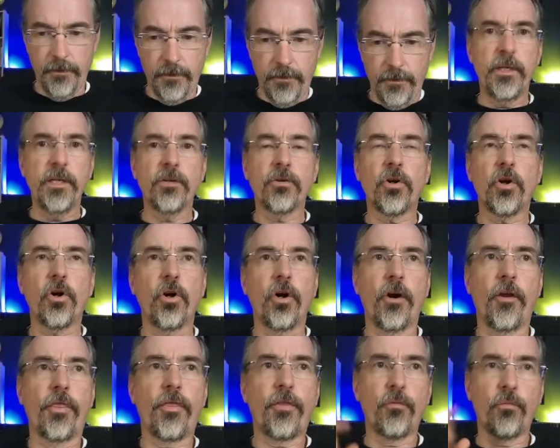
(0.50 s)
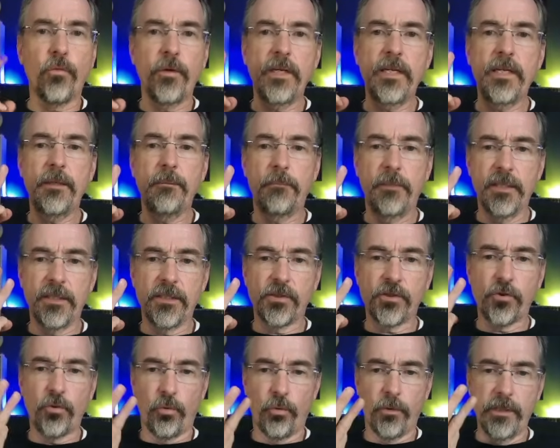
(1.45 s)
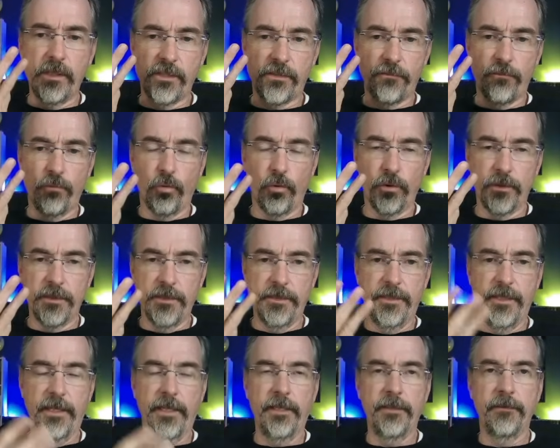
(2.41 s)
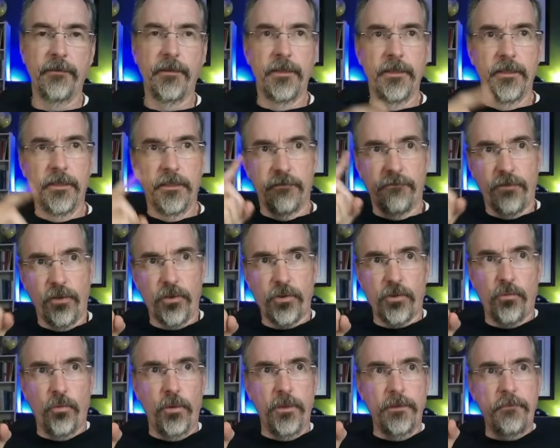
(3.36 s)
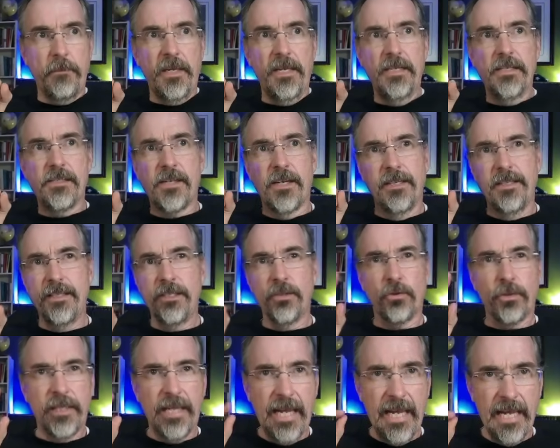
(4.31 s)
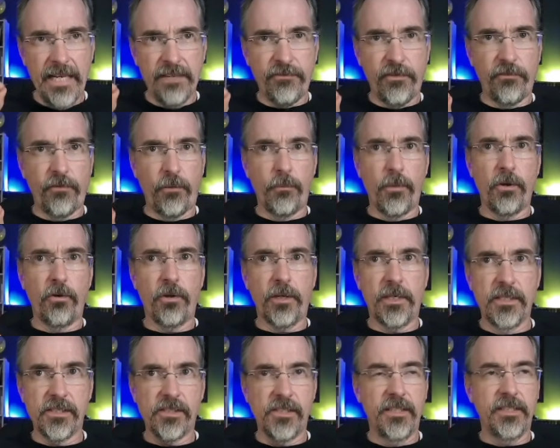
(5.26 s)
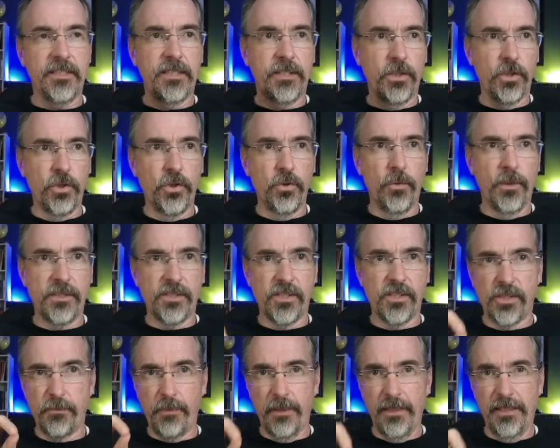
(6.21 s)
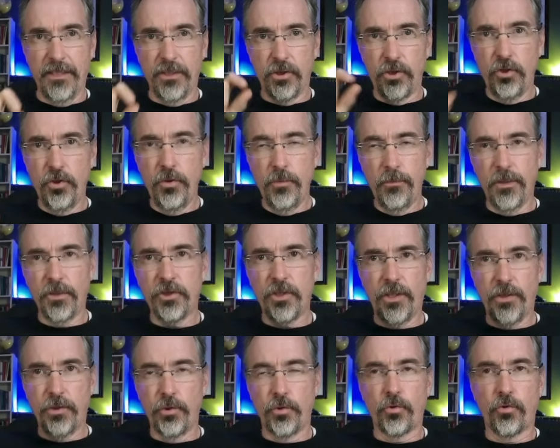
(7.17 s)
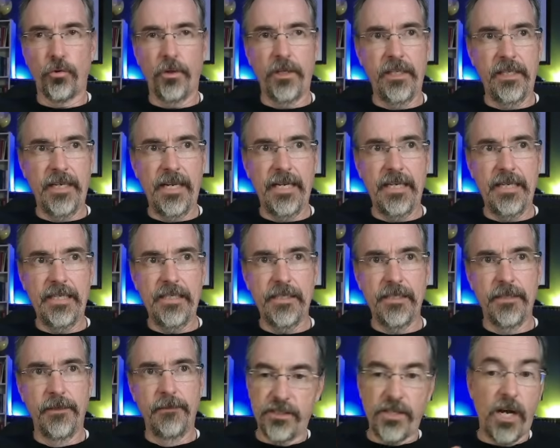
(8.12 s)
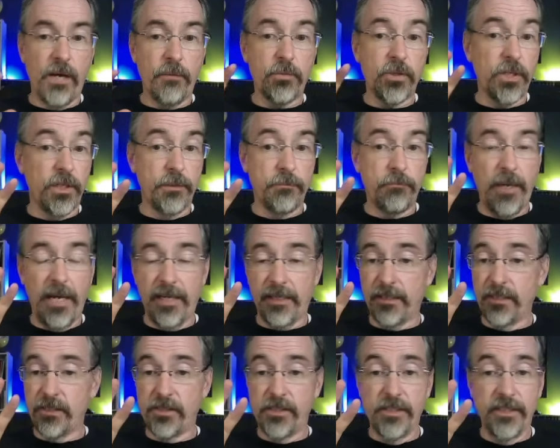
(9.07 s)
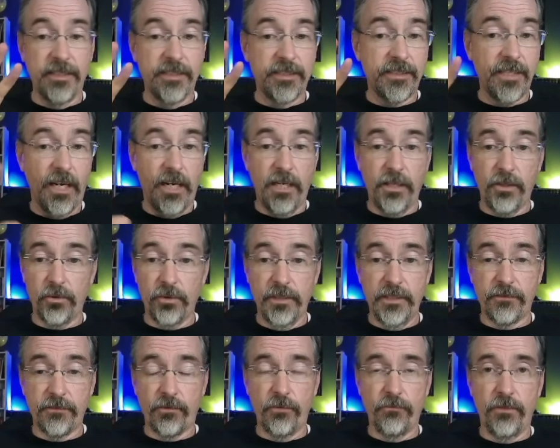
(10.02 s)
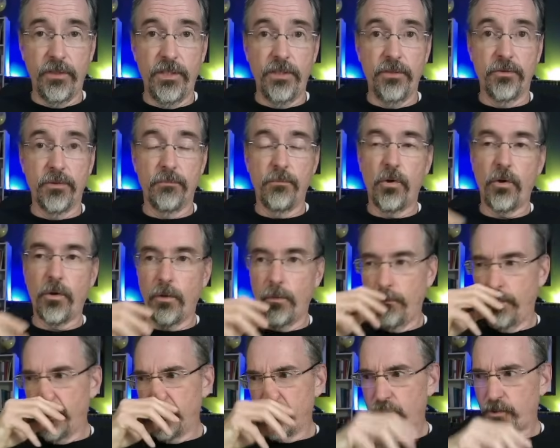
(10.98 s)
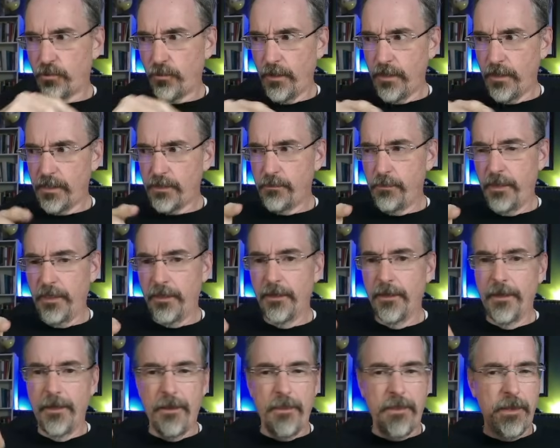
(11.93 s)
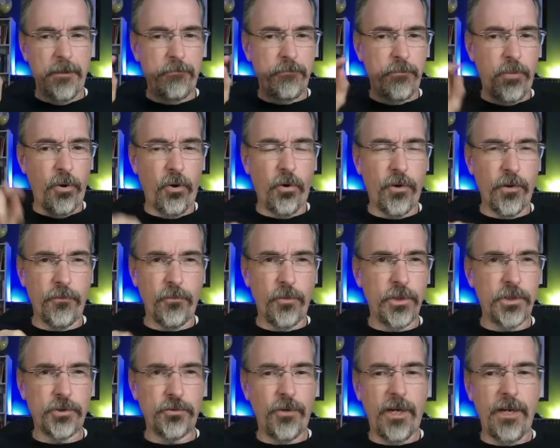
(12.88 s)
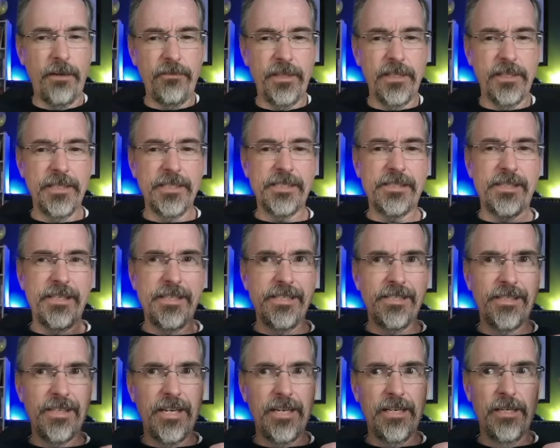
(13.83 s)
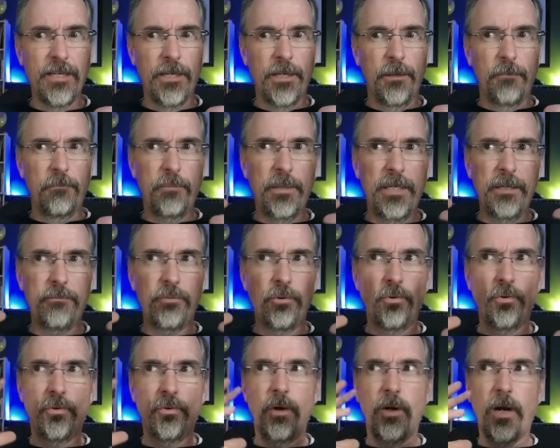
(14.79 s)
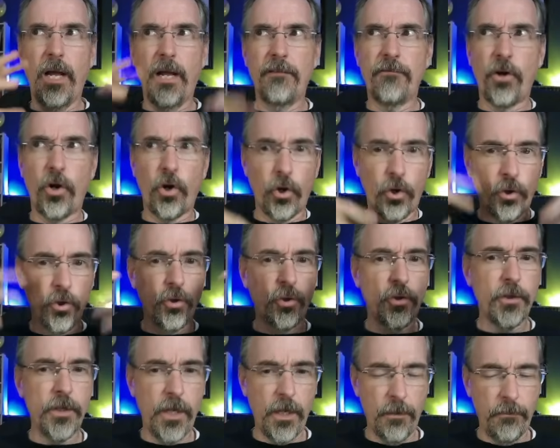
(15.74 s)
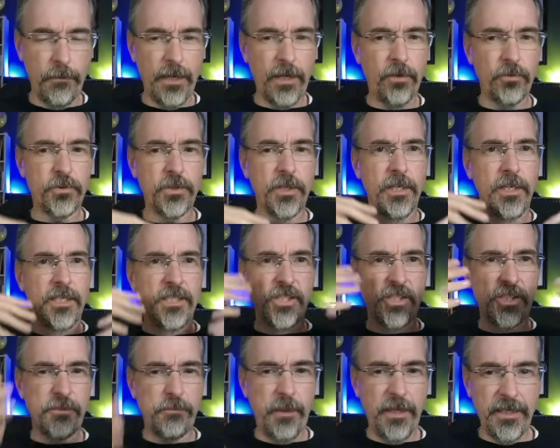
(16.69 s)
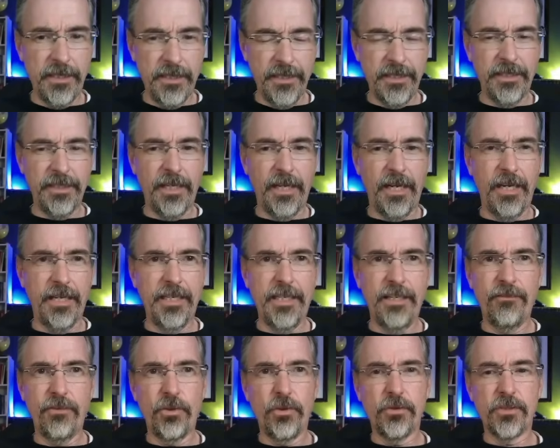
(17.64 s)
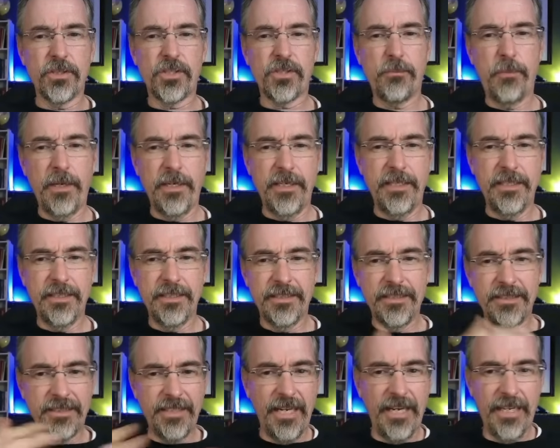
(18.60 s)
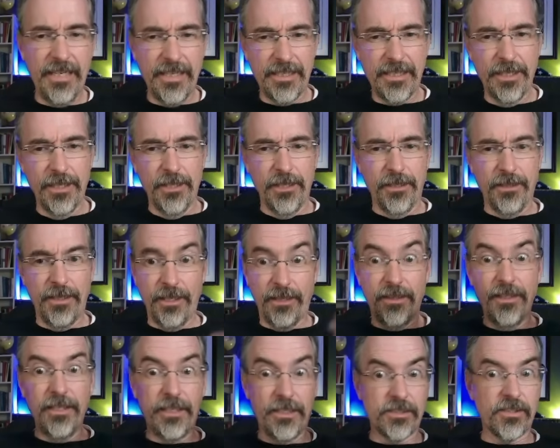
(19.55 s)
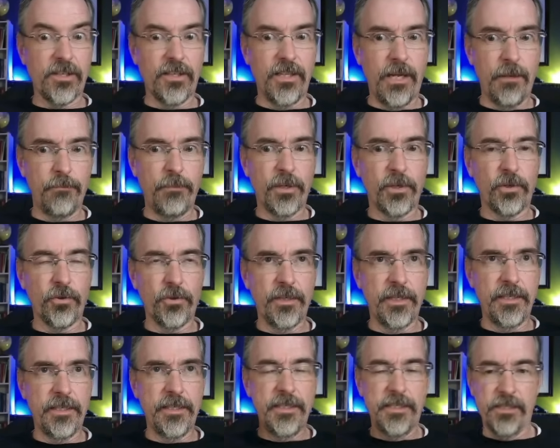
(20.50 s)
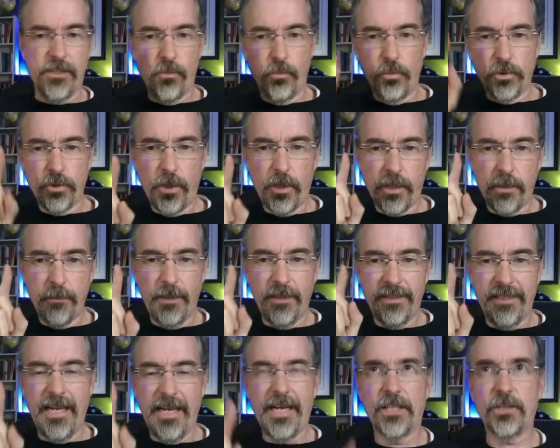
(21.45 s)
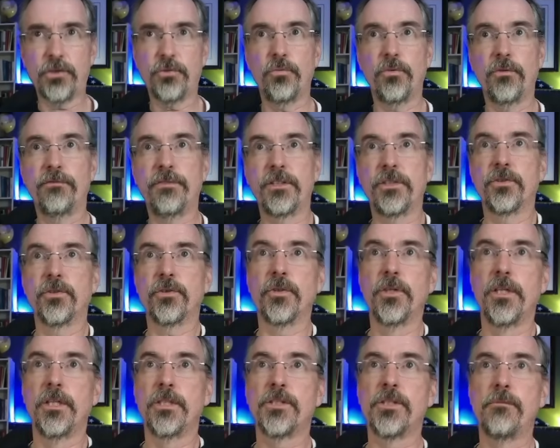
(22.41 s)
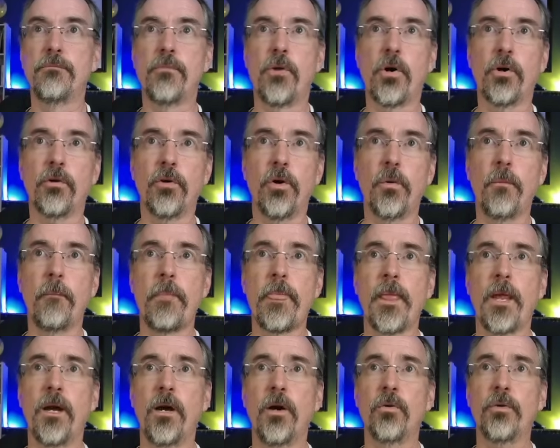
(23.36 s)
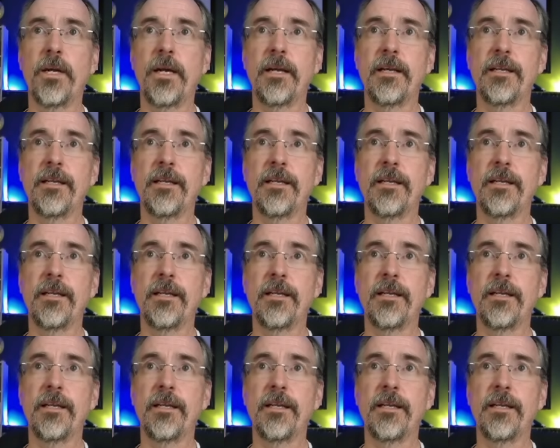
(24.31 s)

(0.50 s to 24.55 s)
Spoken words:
Here are our three big stories for today. First one is nearly half of Americans think that the US is spending too much on Ukraine aid. I'm going to unpack this in an entirely different video tomorrow, but it strikes me that part of what's driving this is that people have heard about spending, and even though the spending didn't take, they think it's a lot bigger than it is. And we'll talk about the actual figure tomorrow. Okay,